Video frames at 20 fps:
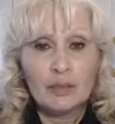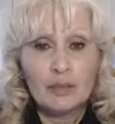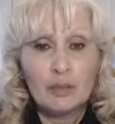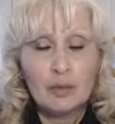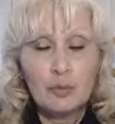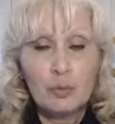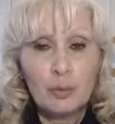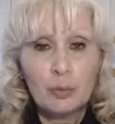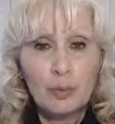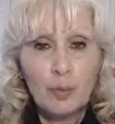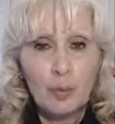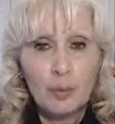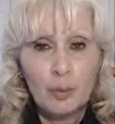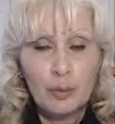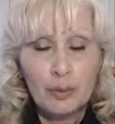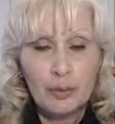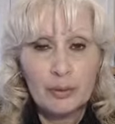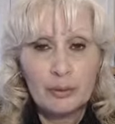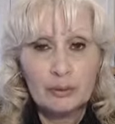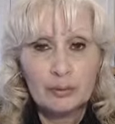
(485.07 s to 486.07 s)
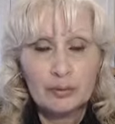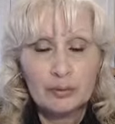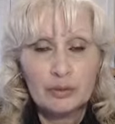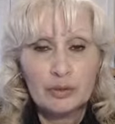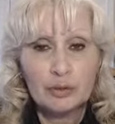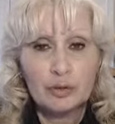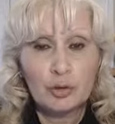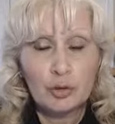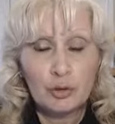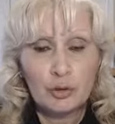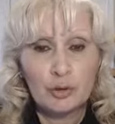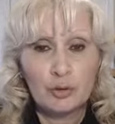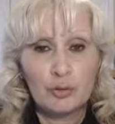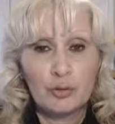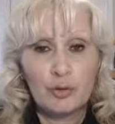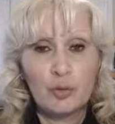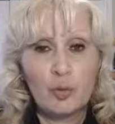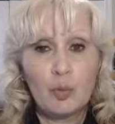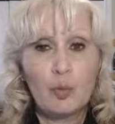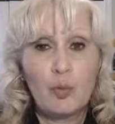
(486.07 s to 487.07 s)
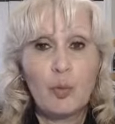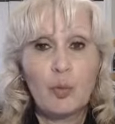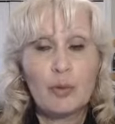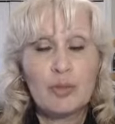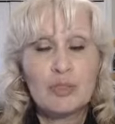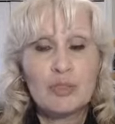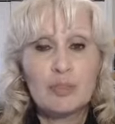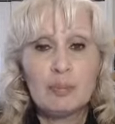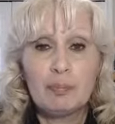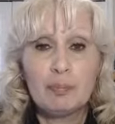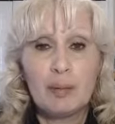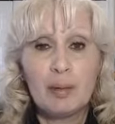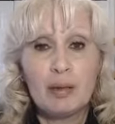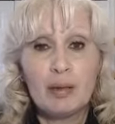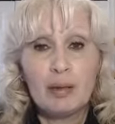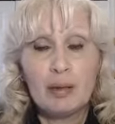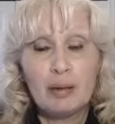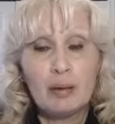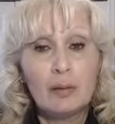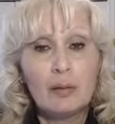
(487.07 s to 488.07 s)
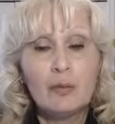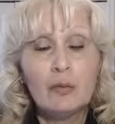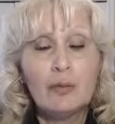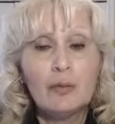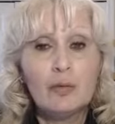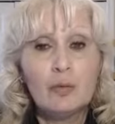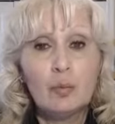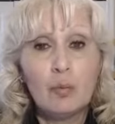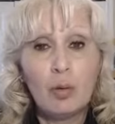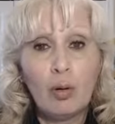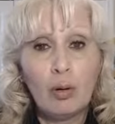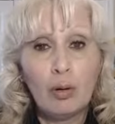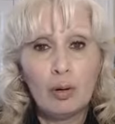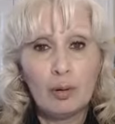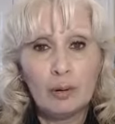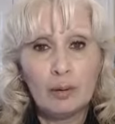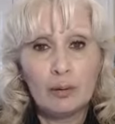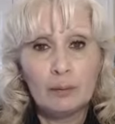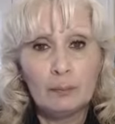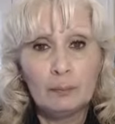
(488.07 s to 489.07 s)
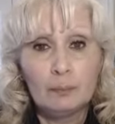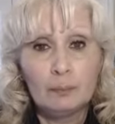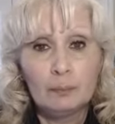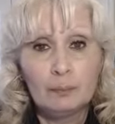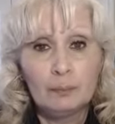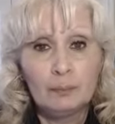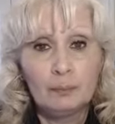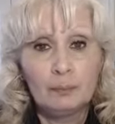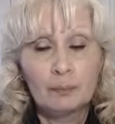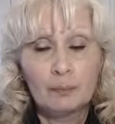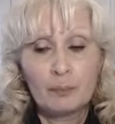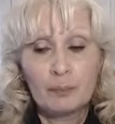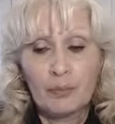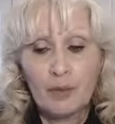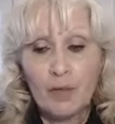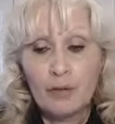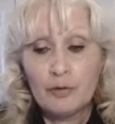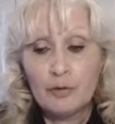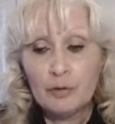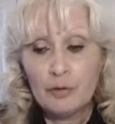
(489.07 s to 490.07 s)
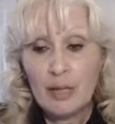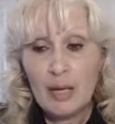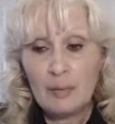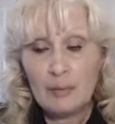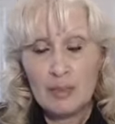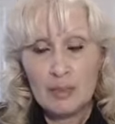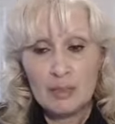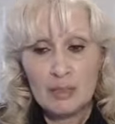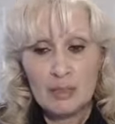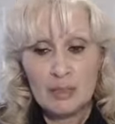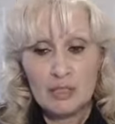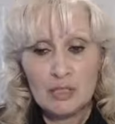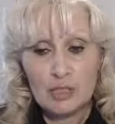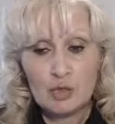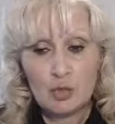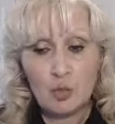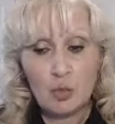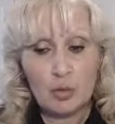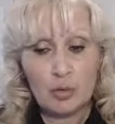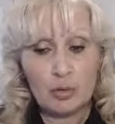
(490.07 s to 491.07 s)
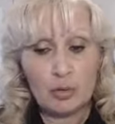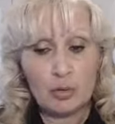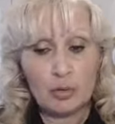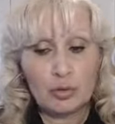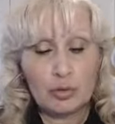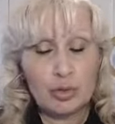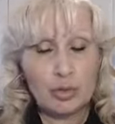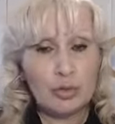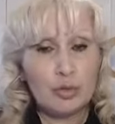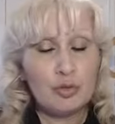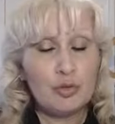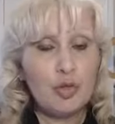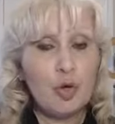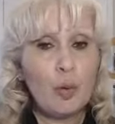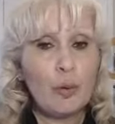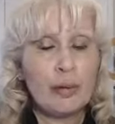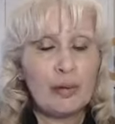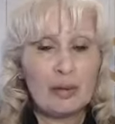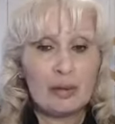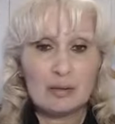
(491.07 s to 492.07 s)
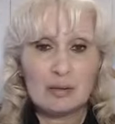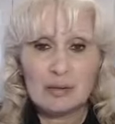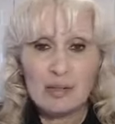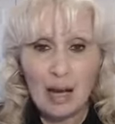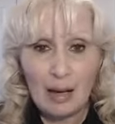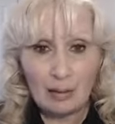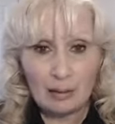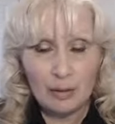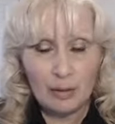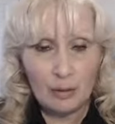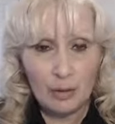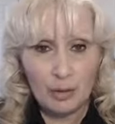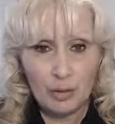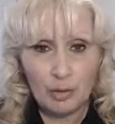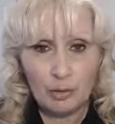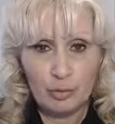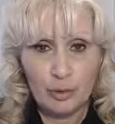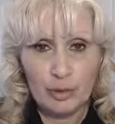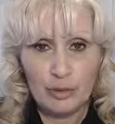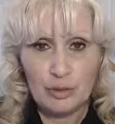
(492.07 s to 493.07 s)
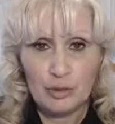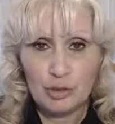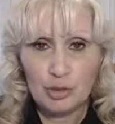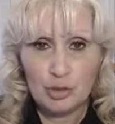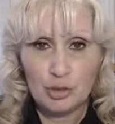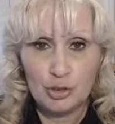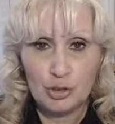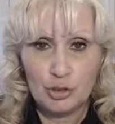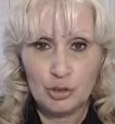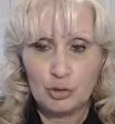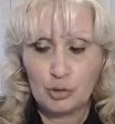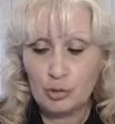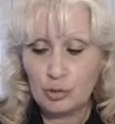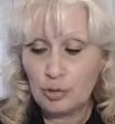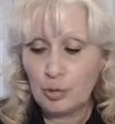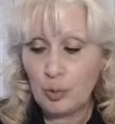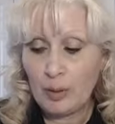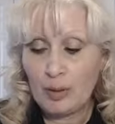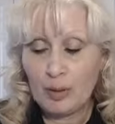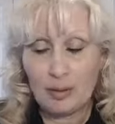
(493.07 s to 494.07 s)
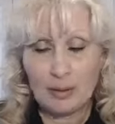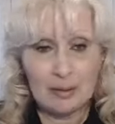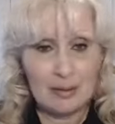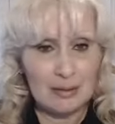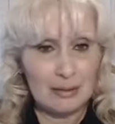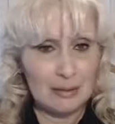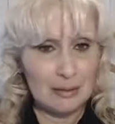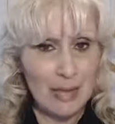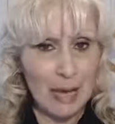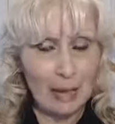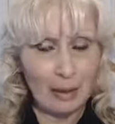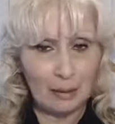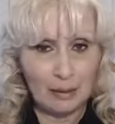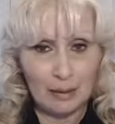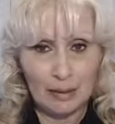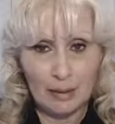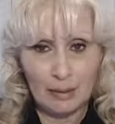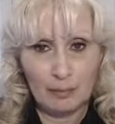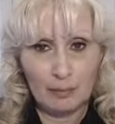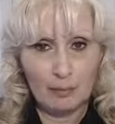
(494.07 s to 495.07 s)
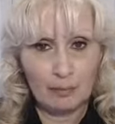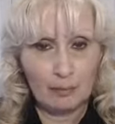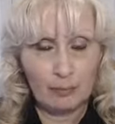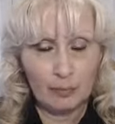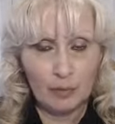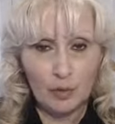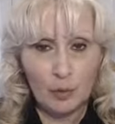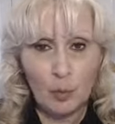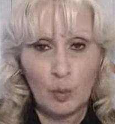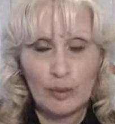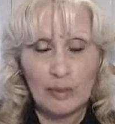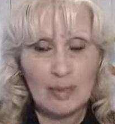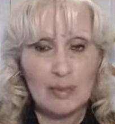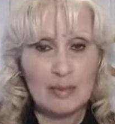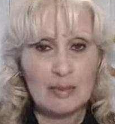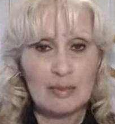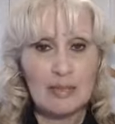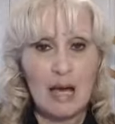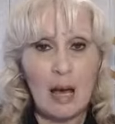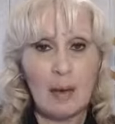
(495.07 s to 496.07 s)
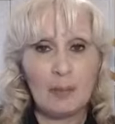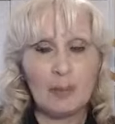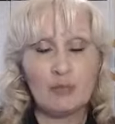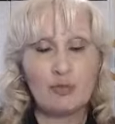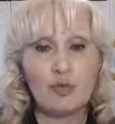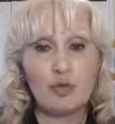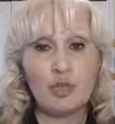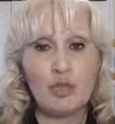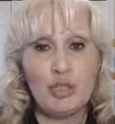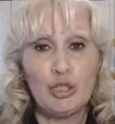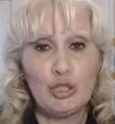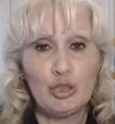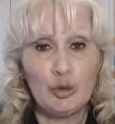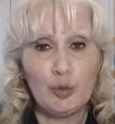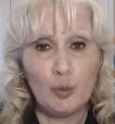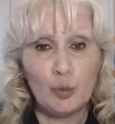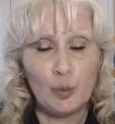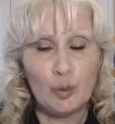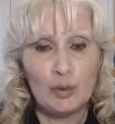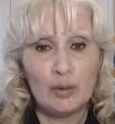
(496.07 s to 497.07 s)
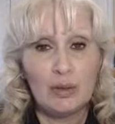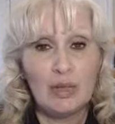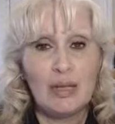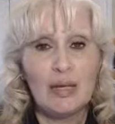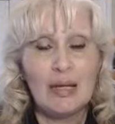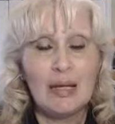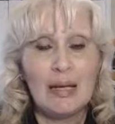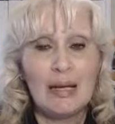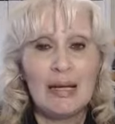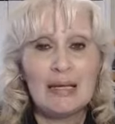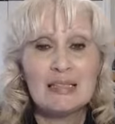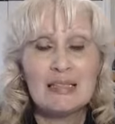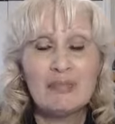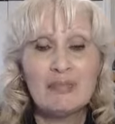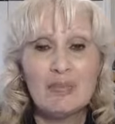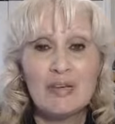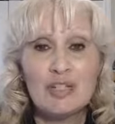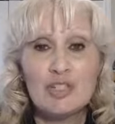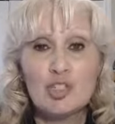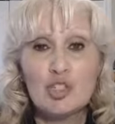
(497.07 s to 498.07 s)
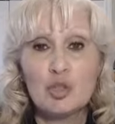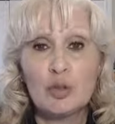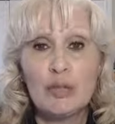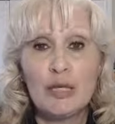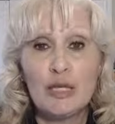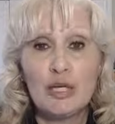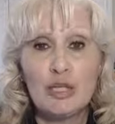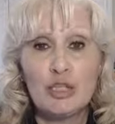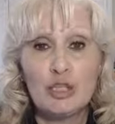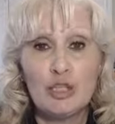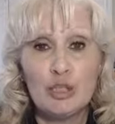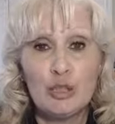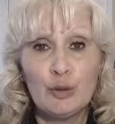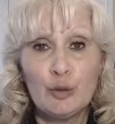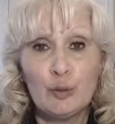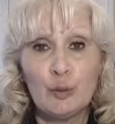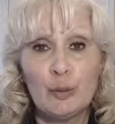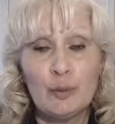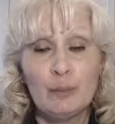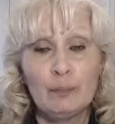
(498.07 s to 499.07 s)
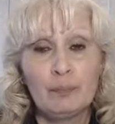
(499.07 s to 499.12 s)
You were born to learn. You were born to be who you are. You came into this world knowing exactly what you needed to do, knowing exactly what needed to happen for you, individually, you.